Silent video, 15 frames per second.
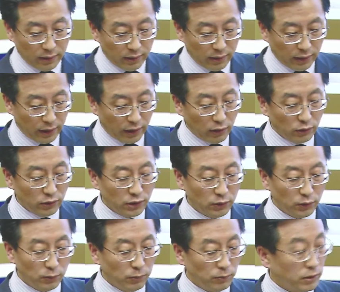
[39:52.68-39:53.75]
And
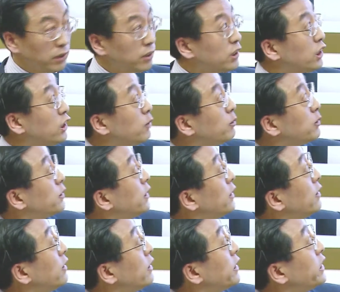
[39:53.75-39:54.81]
also in terms of
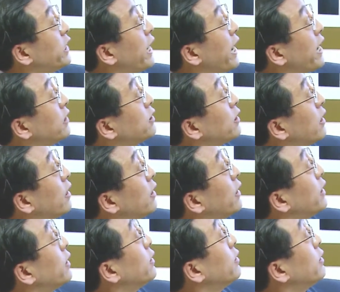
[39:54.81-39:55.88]
the
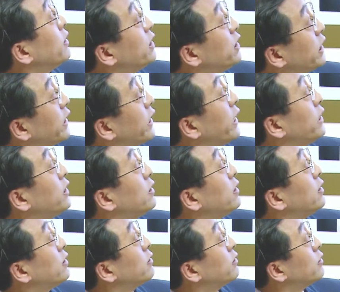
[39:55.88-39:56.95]
ESI
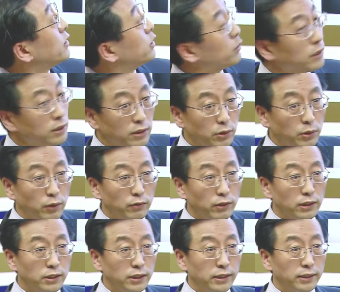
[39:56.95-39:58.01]
indicator, so this
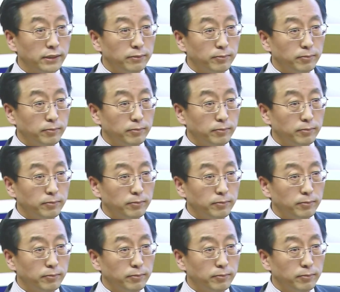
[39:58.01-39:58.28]
university